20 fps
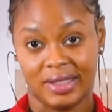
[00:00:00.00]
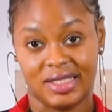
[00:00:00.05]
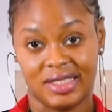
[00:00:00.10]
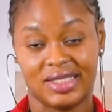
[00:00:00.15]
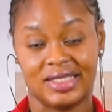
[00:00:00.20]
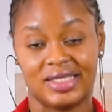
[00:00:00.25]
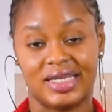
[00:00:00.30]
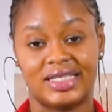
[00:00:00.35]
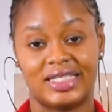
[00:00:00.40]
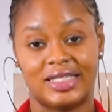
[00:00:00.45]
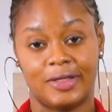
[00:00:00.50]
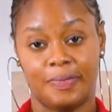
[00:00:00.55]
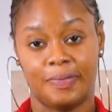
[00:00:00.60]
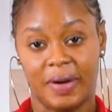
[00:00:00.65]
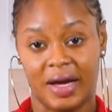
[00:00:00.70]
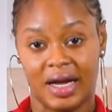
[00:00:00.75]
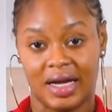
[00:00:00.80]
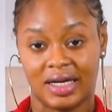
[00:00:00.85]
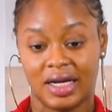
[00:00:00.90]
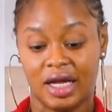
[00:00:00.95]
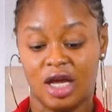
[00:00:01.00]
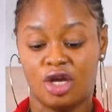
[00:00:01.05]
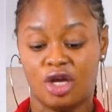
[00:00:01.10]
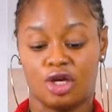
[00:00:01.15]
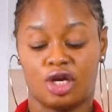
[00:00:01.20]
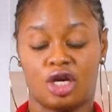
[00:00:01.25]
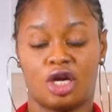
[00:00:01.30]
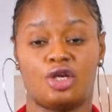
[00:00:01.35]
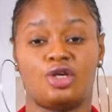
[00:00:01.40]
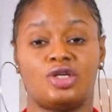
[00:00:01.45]
This is a deep pan. You
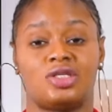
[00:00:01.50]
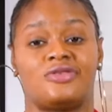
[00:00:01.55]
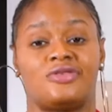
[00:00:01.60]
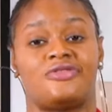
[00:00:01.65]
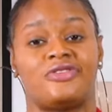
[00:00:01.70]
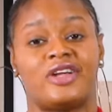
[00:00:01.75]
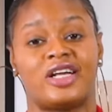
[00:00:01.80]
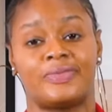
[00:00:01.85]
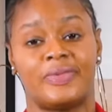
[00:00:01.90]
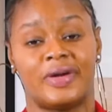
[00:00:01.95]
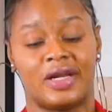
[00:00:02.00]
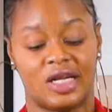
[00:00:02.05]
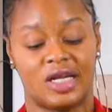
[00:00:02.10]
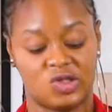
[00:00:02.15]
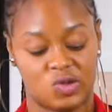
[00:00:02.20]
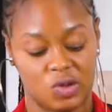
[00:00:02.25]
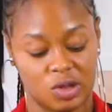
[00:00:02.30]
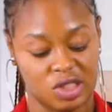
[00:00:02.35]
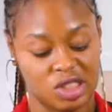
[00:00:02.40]
can use a flat pan as well.